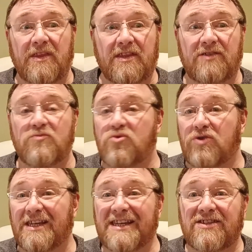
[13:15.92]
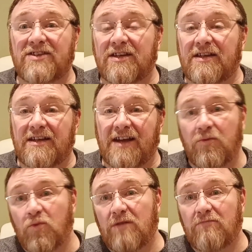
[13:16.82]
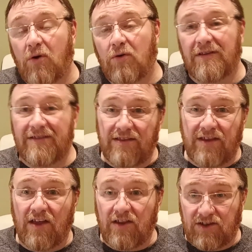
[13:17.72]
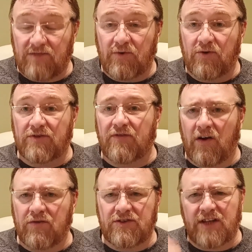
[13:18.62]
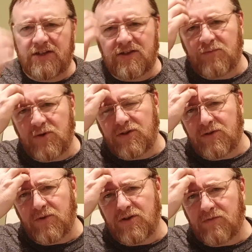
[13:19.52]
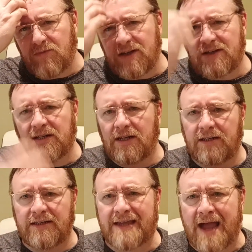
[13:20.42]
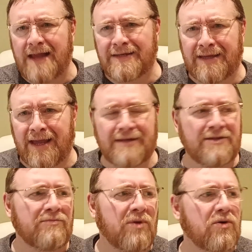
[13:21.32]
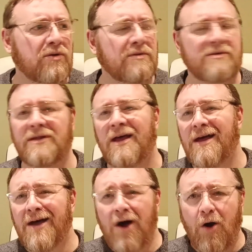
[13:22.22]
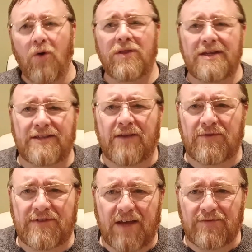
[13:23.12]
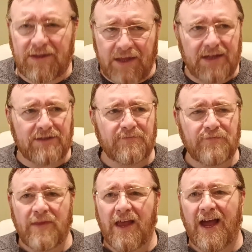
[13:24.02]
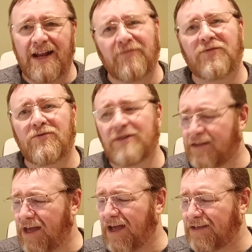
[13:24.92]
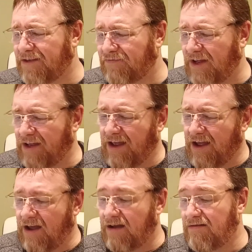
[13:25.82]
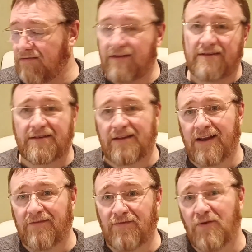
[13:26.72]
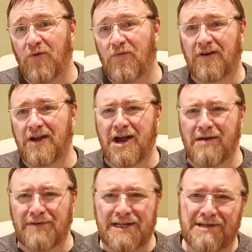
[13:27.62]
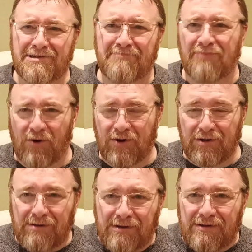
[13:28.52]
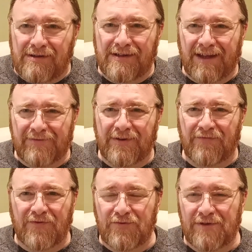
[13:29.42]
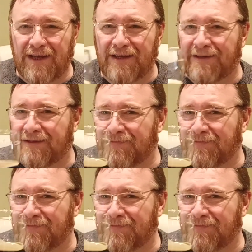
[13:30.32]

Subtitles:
there's more yeast in one bottle than the other, just because of how it's distributed when you're basically decanting it into the bottles and all these different types of things. And it feels like that, as if like, oh, this is a kind of over-carbonated bottle. That's what it feels like